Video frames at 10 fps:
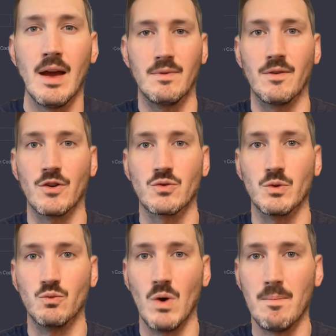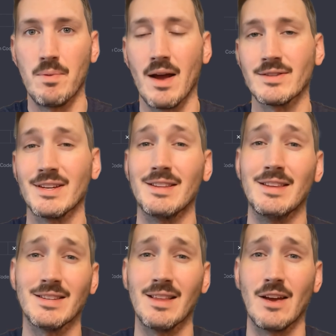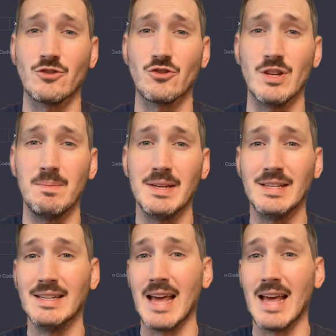The first one's web browsing. This allows your GPT